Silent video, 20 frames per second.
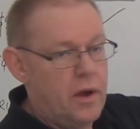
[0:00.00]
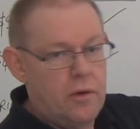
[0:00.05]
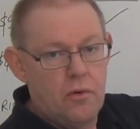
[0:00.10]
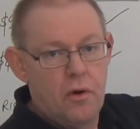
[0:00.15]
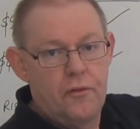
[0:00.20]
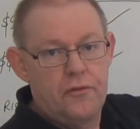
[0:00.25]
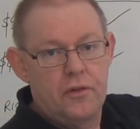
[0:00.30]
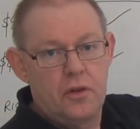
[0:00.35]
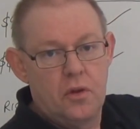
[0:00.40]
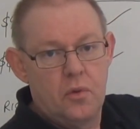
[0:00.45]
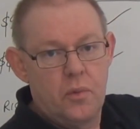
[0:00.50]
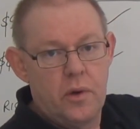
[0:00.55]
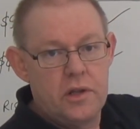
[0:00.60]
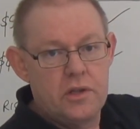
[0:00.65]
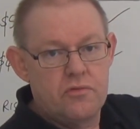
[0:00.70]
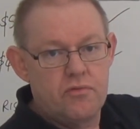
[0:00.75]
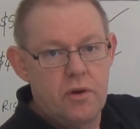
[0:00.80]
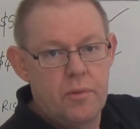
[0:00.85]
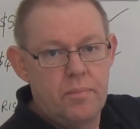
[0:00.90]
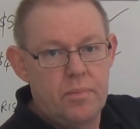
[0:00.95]
they're often the
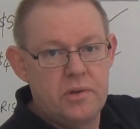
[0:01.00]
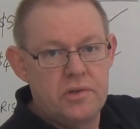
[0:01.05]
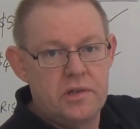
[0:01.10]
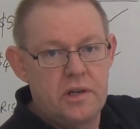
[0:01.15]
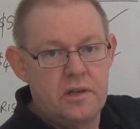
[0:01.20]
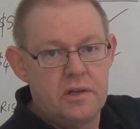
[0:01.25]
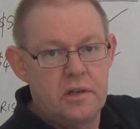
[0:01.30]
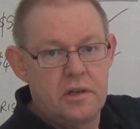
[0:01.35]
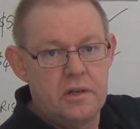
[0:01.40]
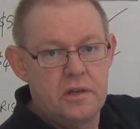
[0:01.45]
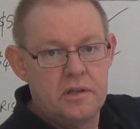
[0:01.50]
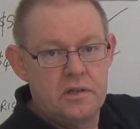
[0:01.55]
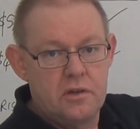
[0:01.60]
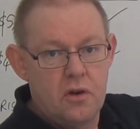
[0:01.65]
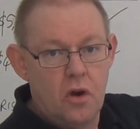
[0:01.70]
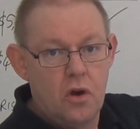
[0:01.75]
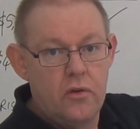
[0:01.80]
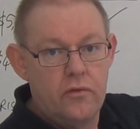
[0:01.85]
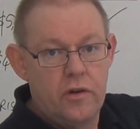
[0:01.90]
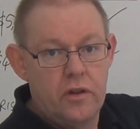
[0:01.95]
ones represented as
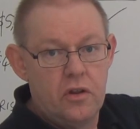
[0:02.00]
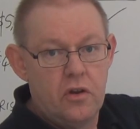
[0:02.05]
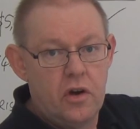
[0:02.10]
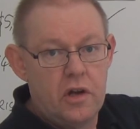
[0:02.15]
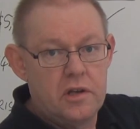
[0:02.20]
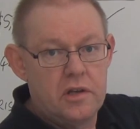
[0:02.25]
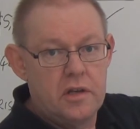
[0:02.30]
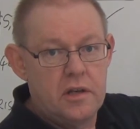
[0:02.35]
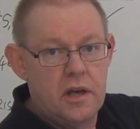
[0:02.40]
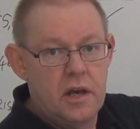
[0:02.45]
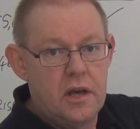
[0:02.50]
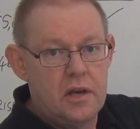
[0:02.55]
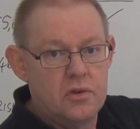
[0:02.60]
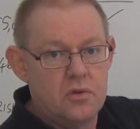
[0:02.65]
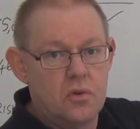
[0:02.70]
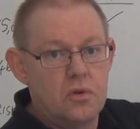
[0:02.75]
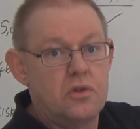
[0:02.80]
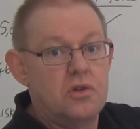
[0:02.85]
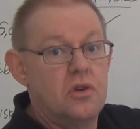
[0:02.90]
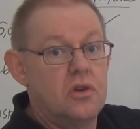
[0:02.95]
over 90
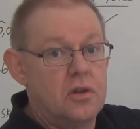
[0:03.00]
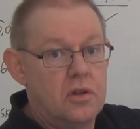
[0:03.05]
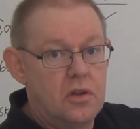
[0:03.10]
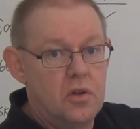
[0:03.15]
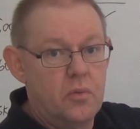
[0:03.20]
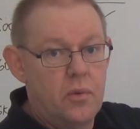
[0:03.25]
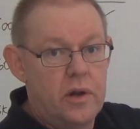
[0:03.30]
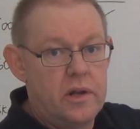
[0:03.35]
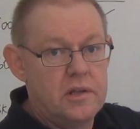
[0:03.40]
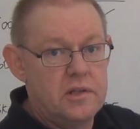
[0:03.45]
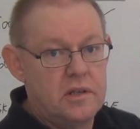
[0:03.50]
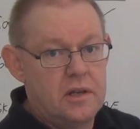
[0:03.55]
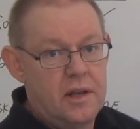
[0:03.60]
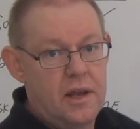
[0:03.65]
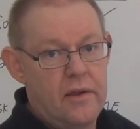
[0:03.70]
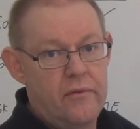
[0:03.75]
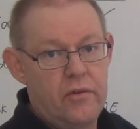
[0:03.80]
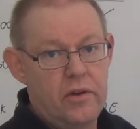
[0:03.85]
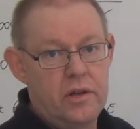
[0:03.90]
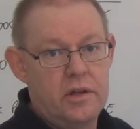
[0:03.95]
days, or certainly the ones that
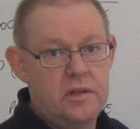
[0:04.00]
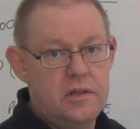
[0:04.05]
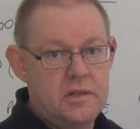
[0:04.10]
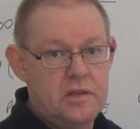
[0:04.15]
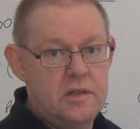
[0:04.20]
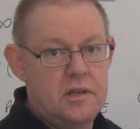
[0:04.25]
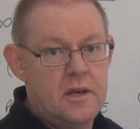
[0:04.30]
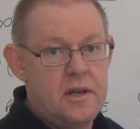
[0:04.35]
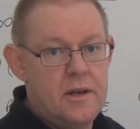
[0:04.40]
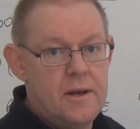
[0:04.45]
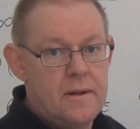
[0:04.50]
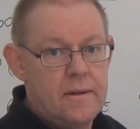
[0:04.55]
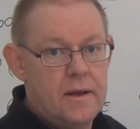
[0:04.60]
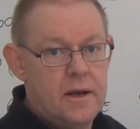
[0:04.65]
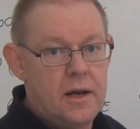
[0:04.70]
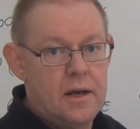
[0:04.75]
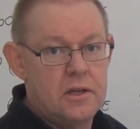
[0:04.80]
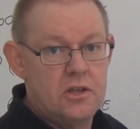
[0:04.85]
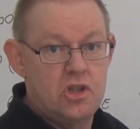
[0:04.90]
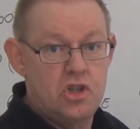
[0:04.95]
evidence
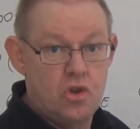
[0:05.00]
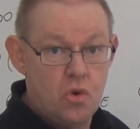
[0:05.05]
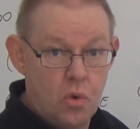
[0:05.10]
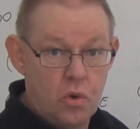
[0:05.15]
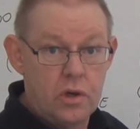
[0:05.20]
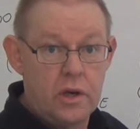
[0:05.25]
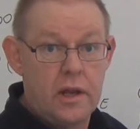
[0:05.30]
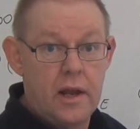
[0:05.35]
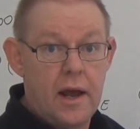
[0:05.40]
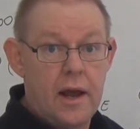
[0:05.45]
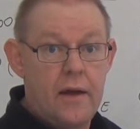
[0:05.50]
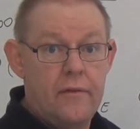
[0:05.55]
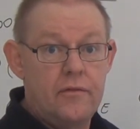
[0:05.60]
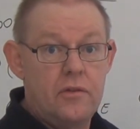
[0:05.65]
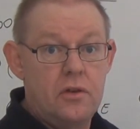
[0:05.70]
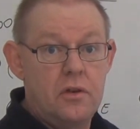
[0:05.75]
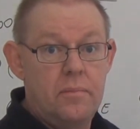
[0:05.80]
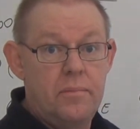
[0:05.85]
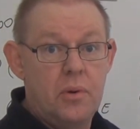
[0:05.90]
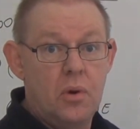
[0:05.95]
shortly
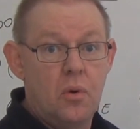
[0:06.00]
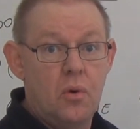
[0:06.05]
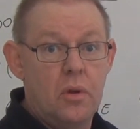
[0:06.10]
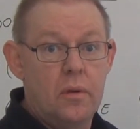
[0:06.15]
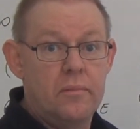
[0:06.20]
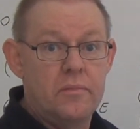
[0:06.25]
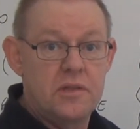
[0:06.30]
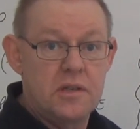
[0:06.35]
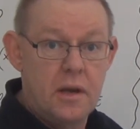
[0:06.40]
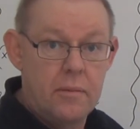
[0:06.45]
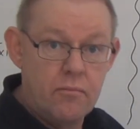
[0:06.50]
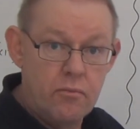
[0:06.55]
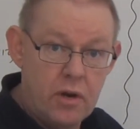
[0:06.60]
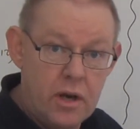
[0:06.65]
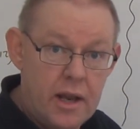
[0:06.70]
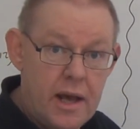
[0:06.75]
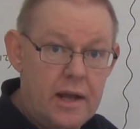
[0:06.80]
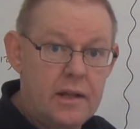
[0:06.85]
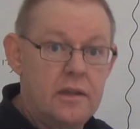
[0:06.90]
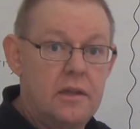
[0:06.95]
after you bill them some
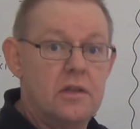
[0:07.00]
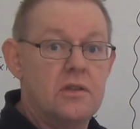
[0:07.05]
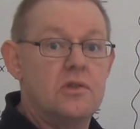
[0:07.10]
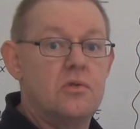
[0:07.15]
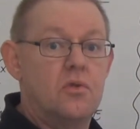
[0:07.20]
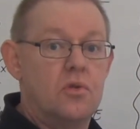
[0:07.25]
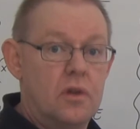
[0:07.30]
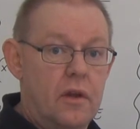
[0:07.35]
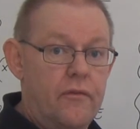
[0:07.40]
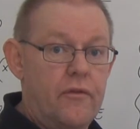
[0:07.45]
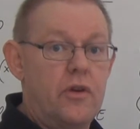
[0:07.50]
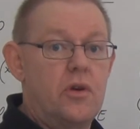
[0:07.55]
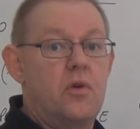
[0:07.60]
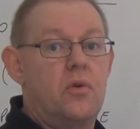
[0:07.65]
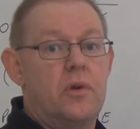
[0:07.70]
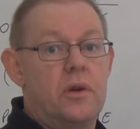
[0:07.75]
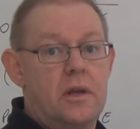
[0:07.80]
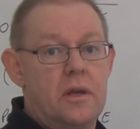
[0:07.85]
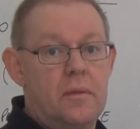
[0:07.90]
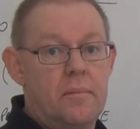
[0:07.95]
reluctance or
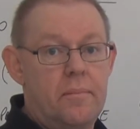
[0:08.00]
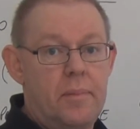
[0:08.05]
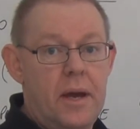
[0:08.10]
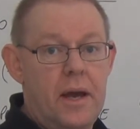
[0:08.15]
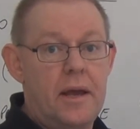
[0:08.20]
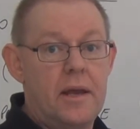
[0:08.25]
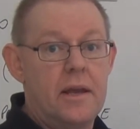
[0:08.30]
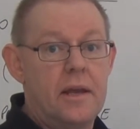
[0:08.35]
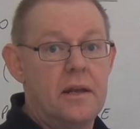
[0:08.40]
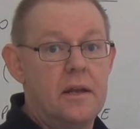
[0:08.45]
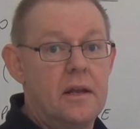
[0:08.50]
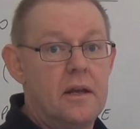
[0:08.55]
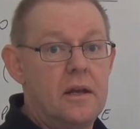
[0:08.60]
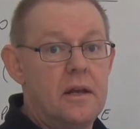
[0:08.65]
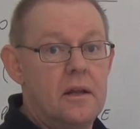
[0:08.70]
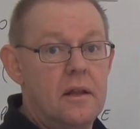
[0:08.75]
difficulty in paying